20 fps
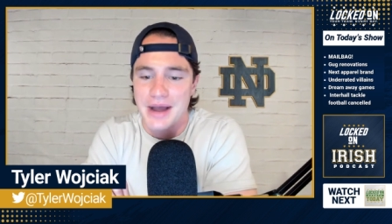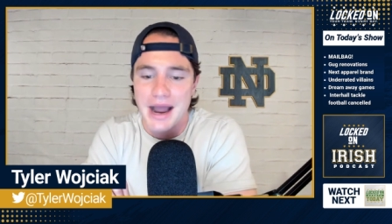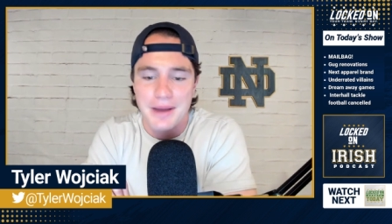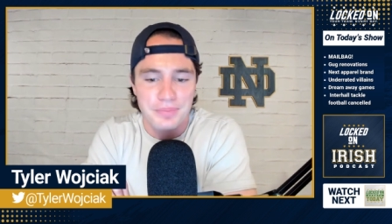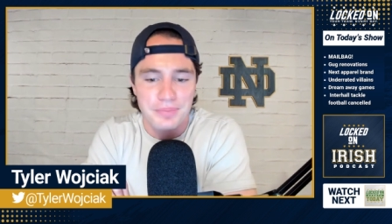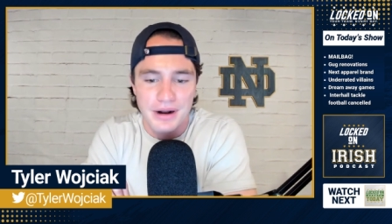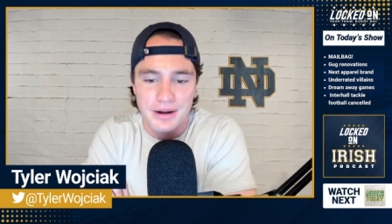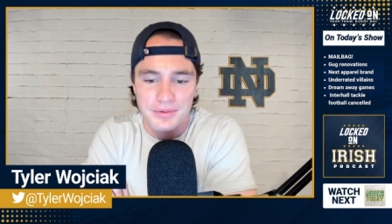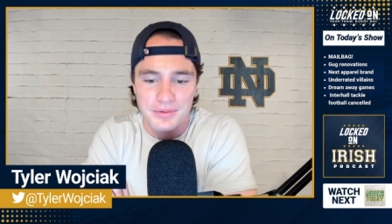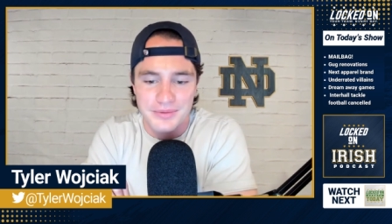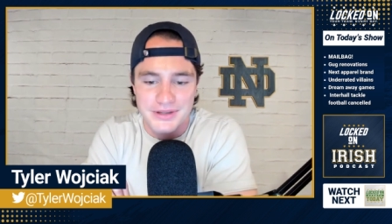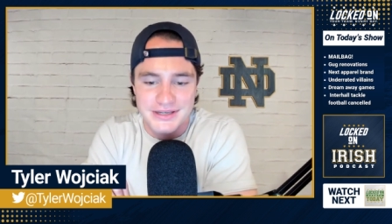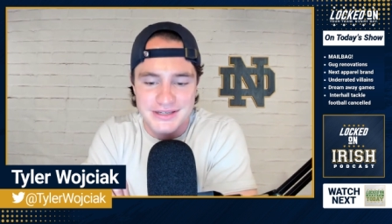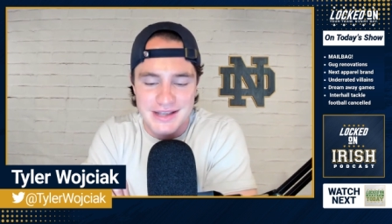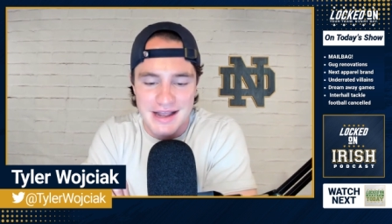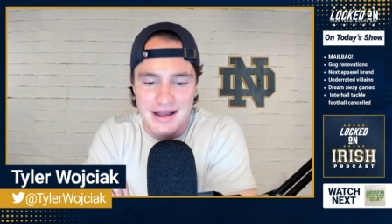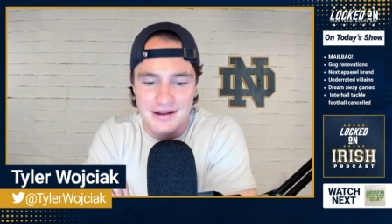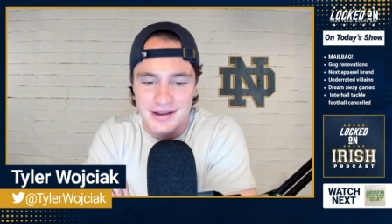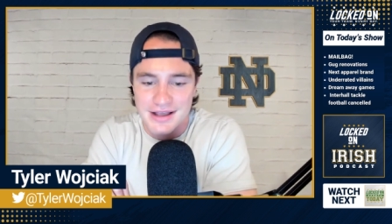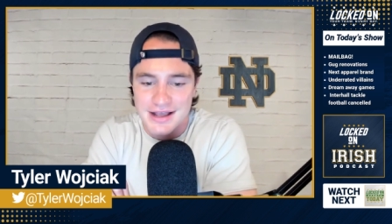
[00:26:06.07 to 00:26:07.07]
I probably
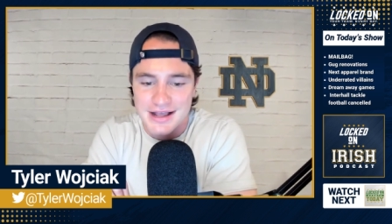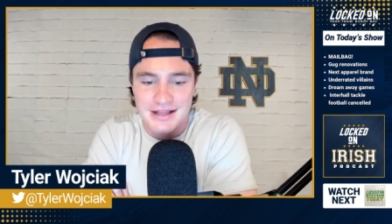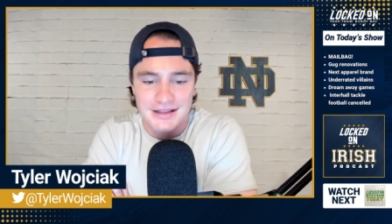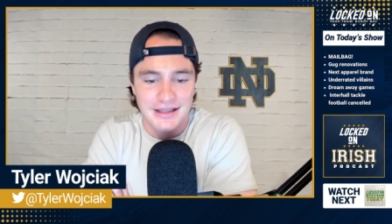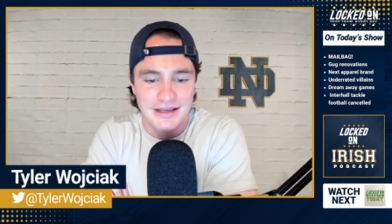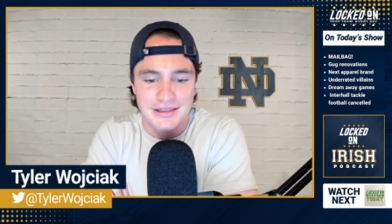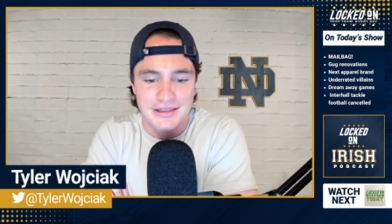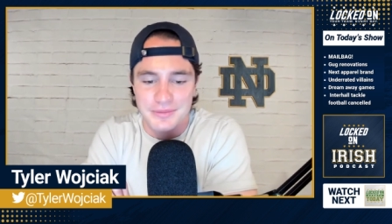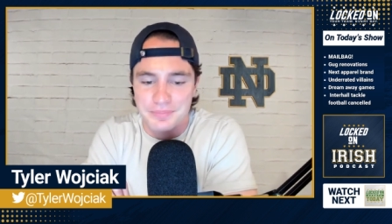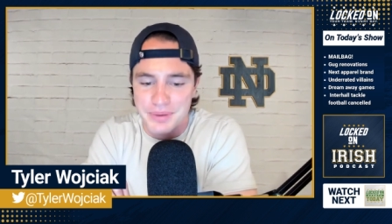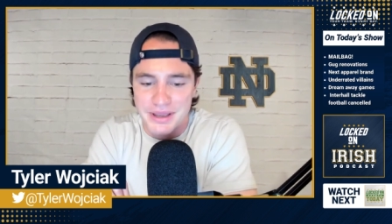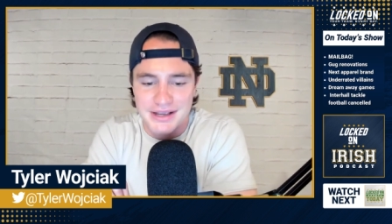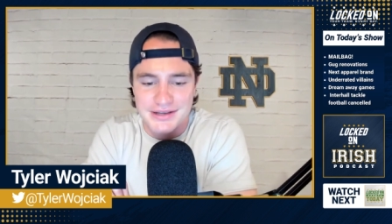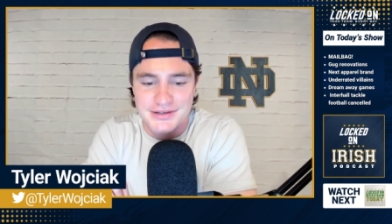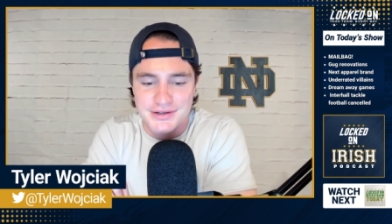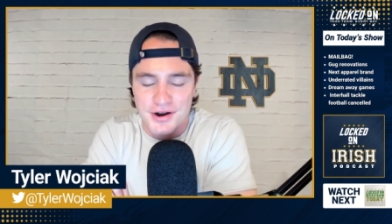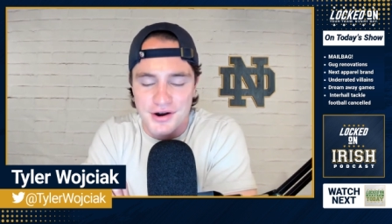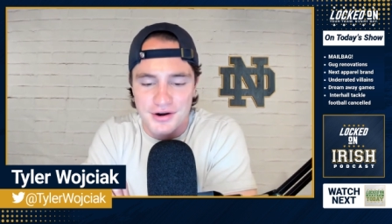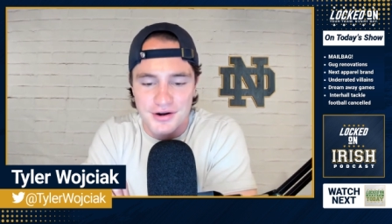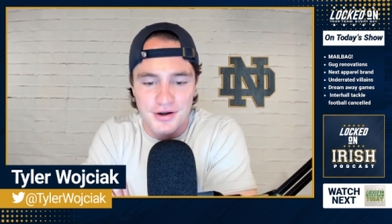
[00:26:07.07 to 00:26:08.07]
sound like the
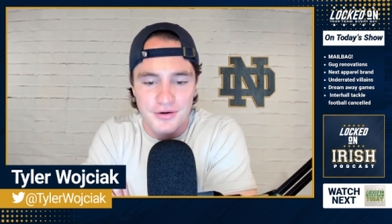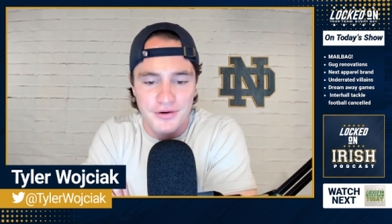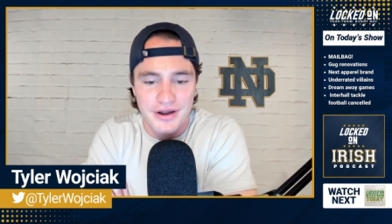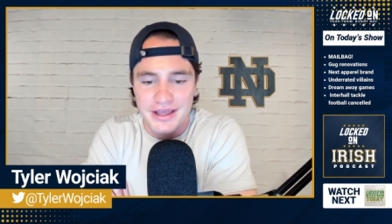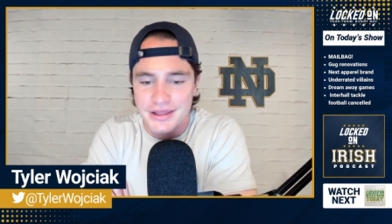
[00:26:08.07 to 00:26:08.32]
biggest hardo